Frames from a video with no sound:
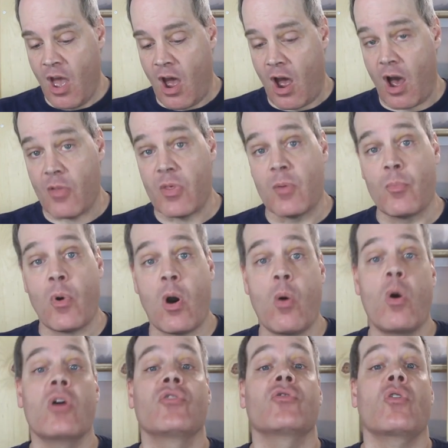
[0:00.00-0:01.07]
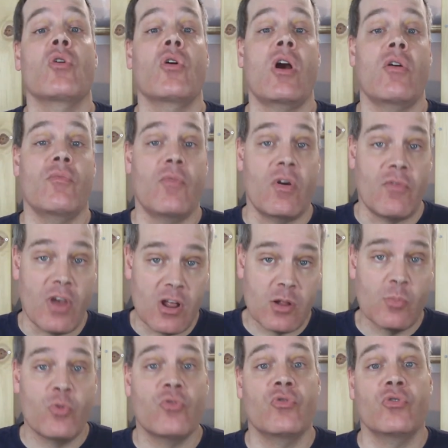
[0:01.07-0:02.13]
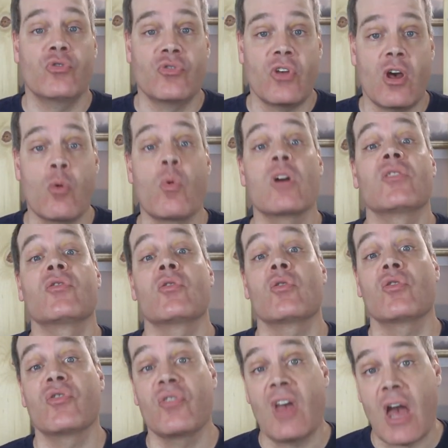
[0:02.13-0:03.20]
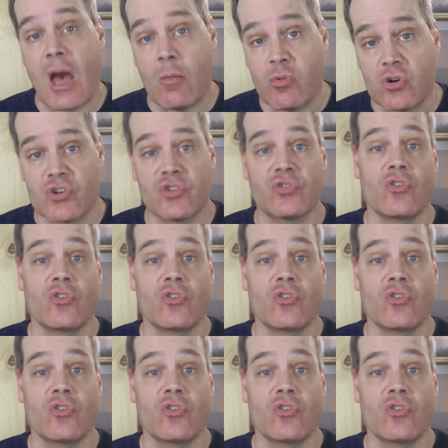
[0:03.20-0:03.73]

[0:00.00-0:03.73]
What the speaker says: The boas are available for sale once they're established.